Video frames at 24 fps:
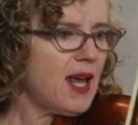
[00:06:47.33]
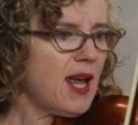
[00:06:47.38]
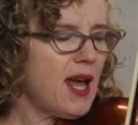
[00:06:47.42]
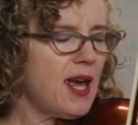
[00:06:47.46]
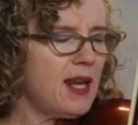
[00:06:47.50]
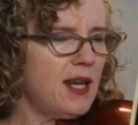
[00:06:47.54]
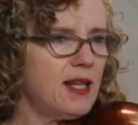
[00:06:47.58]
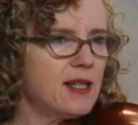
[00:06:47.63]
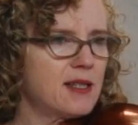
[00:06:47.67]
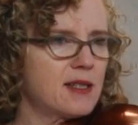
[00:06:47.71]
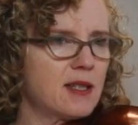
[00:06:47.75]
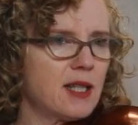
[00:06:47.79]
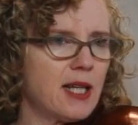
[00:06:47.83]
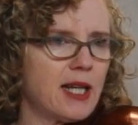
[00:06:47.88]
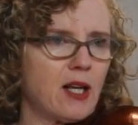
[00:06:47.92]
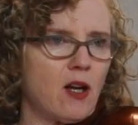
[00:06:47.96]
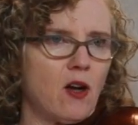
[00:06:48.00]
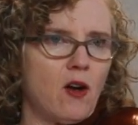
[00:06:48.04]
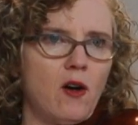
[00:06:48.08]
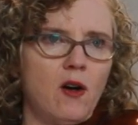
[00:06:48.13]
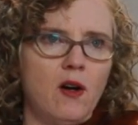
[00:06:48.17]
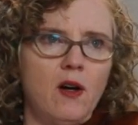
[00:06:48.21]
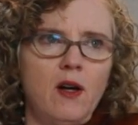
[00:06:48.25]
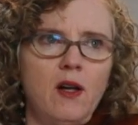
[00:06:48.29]
And it's
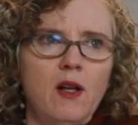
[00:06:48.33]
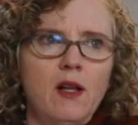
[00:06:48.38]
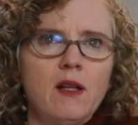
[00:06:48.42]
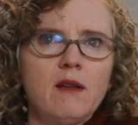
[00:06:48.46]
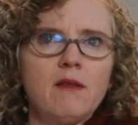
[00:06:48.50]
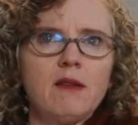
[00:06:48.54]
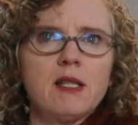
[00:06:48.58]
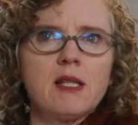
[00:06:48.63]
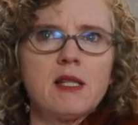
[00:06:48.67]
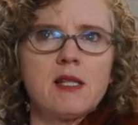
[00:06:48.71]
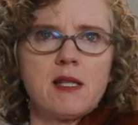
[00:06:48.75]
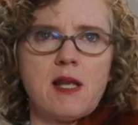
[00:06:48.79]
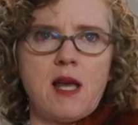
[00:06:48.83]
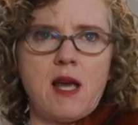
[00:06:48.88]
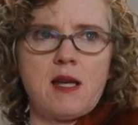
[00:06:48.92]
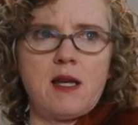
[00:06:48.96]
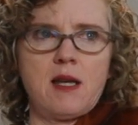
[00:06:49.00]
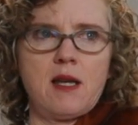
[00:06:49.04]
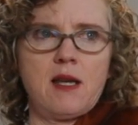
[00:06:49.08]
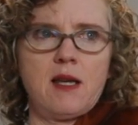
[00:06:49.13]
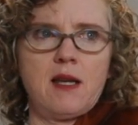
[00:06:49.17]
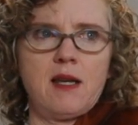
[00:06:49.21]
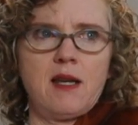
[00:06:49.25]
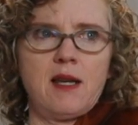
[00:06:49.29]
like all of a
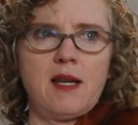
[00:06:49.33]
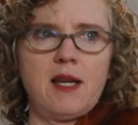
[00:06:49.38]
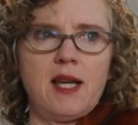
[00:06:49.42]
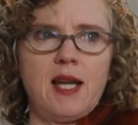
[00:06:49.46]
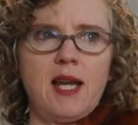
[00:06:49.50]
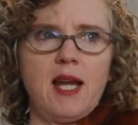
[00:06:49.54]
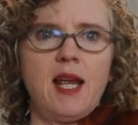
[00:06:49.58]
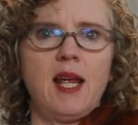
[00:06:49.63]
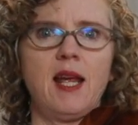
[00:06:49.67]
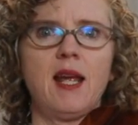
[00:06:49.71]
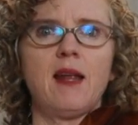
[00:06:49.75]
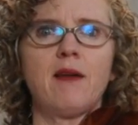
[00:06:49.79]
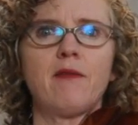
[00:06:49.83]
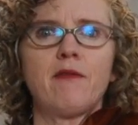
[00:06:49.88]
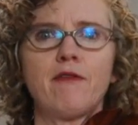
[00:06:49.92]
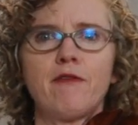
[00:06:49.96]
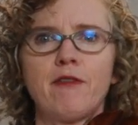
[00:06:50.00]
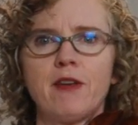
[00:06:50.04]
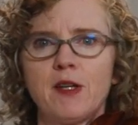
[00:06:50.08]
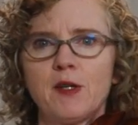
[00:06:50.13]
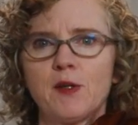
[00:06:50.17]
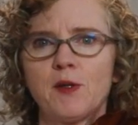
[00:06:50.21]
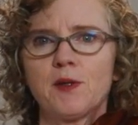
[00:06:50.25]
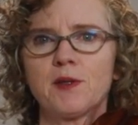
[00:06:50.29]
sudden, it
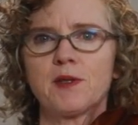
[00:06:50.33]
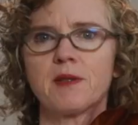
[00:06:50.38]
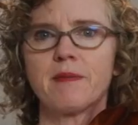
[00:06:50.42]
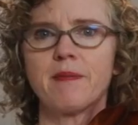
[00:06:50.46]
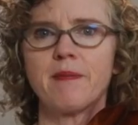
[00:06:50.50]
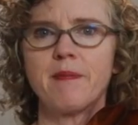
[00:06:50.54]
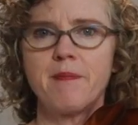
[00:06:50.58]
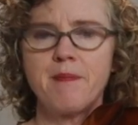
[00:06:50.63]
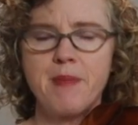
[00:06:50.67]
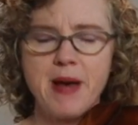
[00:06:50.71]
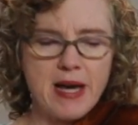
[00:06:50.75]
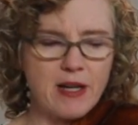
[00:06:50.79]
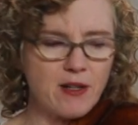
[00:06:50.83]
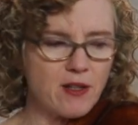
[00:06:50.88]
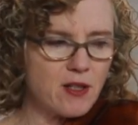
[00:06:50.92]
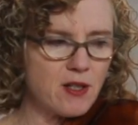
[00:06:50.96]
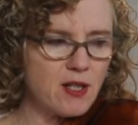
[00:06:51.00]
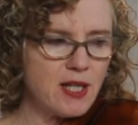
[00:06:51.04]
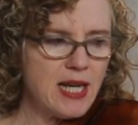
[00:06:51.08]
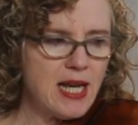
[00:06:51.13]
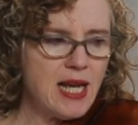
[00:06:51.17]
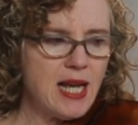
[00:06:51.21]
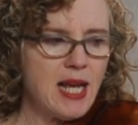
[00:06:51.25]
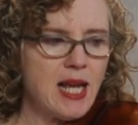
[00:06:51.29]
feels
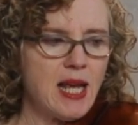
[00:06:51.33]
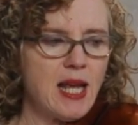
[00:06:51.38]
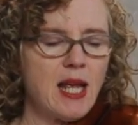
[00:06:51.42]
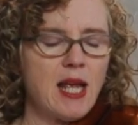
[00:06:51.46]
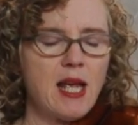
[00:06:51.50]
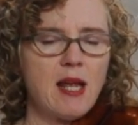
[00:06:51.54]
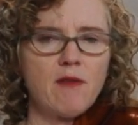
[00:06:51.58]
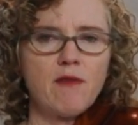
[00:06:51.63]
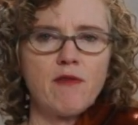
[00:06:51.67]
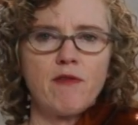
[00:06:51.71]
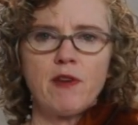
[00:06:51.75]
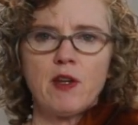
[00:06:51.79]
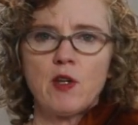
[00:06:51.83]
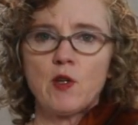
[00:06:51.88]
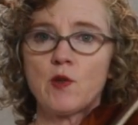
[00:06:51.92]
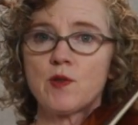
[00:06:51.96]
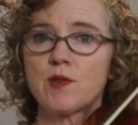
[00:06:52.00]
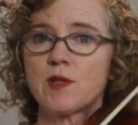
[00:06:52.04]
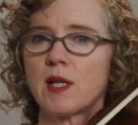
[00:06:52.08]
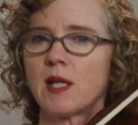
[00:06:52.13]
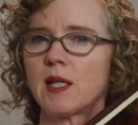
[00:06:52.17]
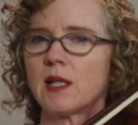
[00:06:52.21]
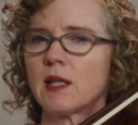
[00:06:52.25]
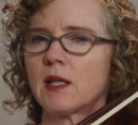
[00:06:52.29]
better. It
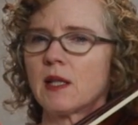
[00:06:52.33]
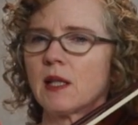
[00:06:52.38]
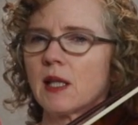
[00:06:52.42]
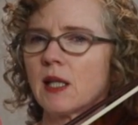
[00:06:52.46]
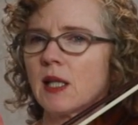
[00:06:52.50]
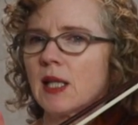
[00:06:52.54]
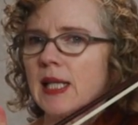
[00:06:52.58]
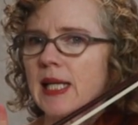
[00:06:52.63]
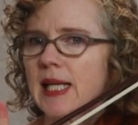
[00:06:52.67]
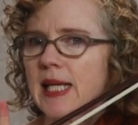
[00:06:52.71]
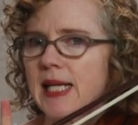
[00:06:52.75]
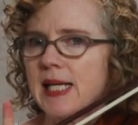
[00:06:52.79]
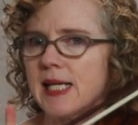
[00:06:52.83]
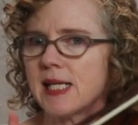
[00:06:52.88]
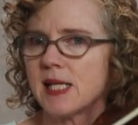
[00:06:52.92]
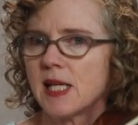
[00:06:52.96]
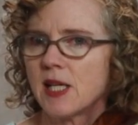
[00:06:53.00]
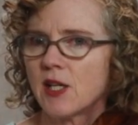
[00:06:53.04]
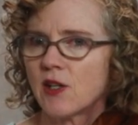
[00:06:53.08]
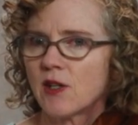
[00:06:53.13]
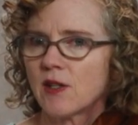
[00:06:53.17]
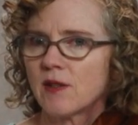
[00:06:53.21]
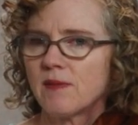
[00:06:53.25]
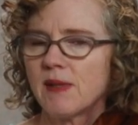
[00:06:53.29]
feels a little
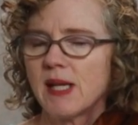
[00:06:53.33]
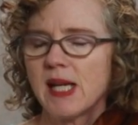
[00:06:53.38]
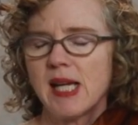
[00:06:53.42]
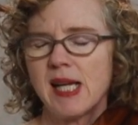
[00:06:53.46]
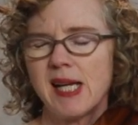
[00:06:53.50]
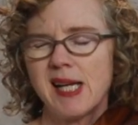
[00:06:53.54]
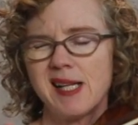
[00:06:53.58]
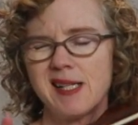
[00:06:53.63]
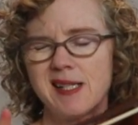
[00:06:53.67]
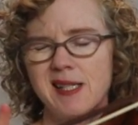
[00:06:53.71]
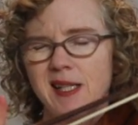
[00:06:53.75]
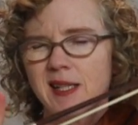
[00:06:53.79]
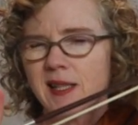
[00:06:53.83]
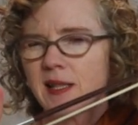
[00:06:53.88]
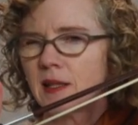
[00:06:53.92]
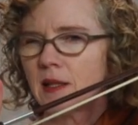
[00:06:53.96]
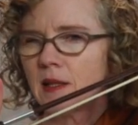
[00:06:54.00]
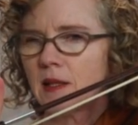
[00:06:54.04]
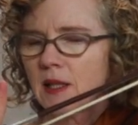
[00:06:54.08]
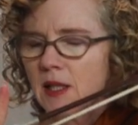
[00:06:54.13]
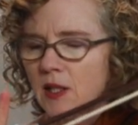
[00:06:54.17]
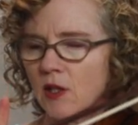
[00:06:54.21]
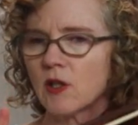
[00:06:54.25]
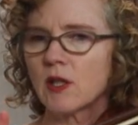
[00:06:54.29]
easier. It's a
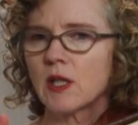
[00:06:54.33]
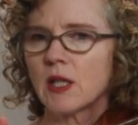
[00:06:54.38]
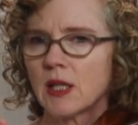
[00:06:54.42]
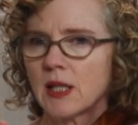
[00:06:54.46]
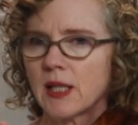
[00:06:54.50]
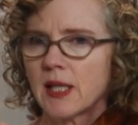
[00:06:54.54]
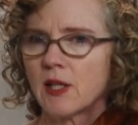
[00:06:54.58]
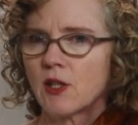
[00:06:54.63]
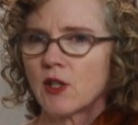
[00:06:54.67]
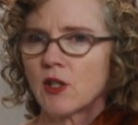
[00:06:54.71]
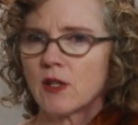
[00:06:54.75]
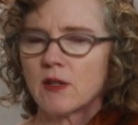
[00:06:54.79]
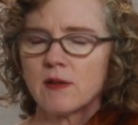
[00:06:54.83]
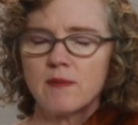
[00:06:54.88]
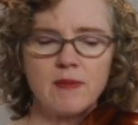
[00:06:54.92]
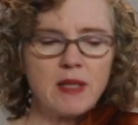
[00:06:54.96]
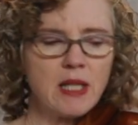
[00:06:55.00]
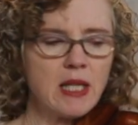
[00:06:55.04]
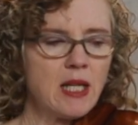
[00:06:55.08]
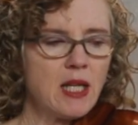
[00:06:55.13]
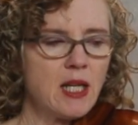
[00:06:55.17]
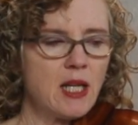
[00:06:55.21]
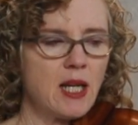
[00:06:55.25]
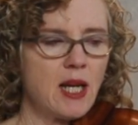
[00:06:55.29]
little cleaner.
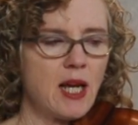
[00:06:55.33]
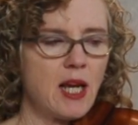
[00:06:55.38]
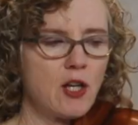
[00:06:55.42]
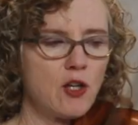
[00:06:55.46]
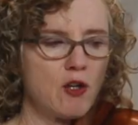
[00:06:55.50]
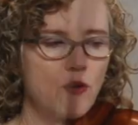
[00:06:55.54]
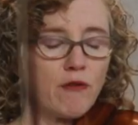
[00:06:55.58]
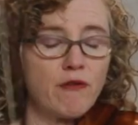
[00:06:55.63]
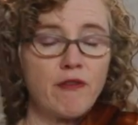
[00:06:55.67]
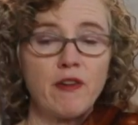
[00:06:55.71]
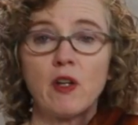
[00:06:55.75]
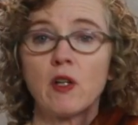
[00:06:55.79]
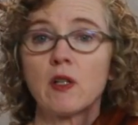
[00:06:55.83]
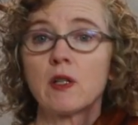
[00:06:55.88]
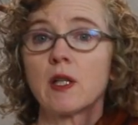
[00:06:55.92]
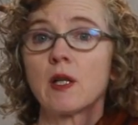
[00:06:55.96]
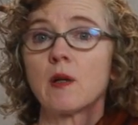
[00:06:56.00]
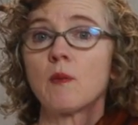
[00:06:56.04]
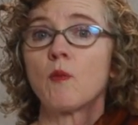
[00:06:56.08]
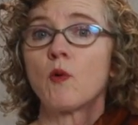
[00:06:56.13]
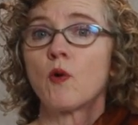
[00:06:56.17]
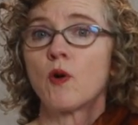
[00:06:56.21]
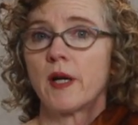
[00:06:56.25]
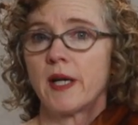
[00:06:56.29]
And you feel a
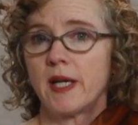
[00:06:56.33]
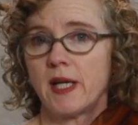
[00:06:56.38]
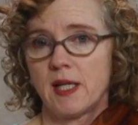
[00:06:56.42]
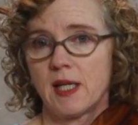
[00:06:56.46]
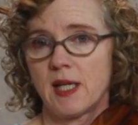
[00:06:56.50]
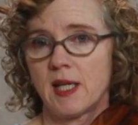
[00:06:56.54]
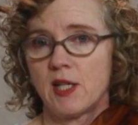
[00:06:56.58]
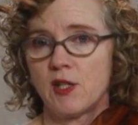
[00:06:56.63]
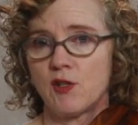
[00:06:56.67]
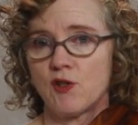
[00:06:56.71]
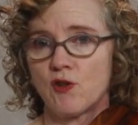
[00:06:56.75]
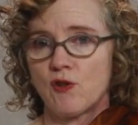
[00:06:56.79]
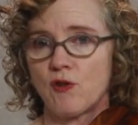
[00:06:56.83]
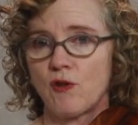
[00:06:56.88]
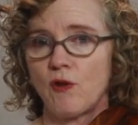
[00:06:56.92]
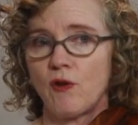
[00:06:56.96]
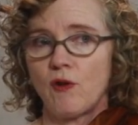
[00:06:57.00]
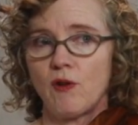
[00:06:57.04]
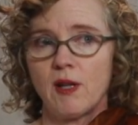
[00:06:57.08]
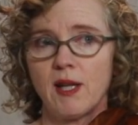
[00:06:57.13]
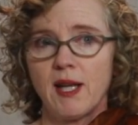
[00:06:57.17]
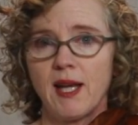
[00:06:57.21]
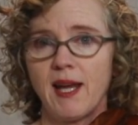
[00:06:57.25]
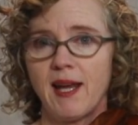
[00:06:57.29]
little more in
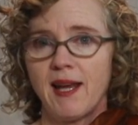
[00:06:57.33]
control.